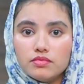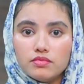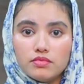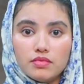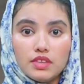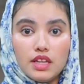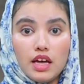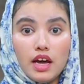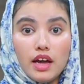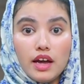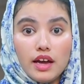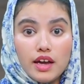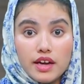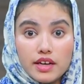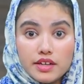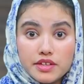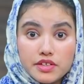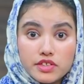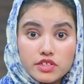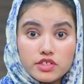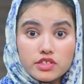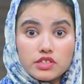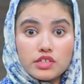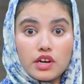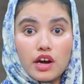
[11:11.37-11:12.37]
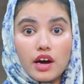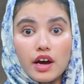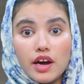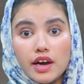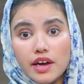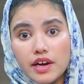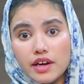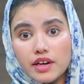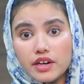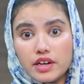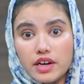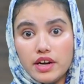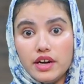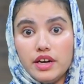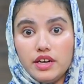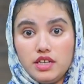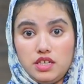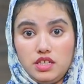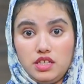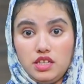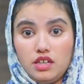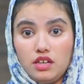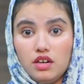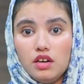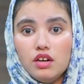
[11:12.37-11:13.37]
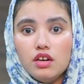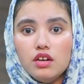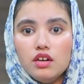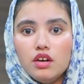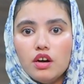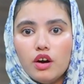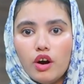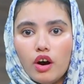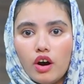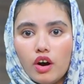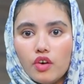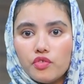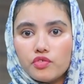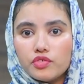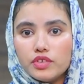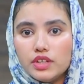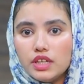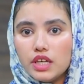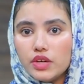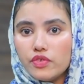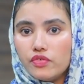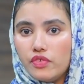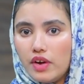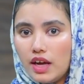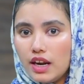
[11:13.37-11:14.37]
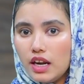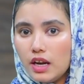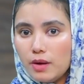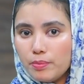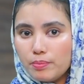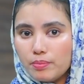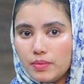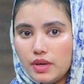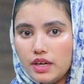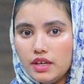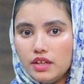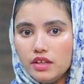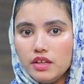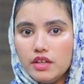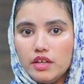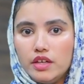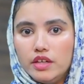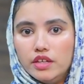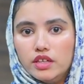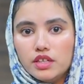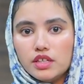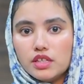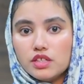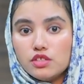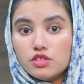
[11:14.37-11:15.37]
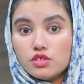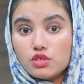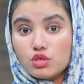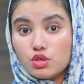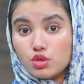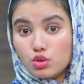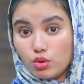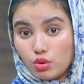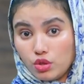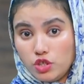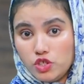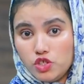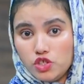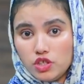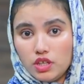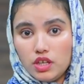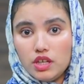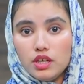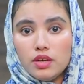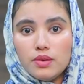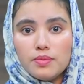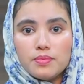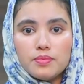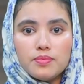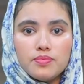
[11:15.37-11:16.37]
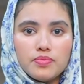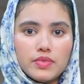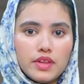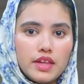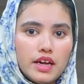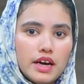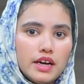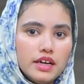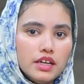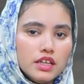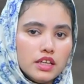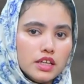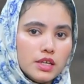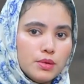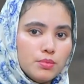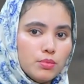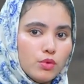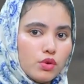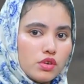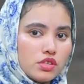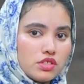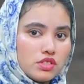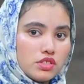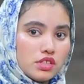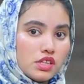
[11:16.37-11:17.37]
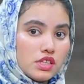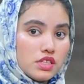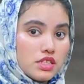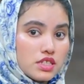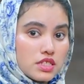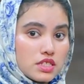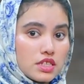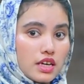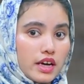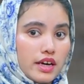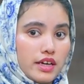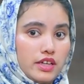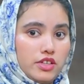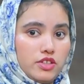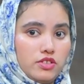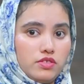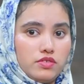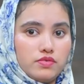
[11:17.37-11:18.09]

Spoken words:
The entire area of development is social and emotional side.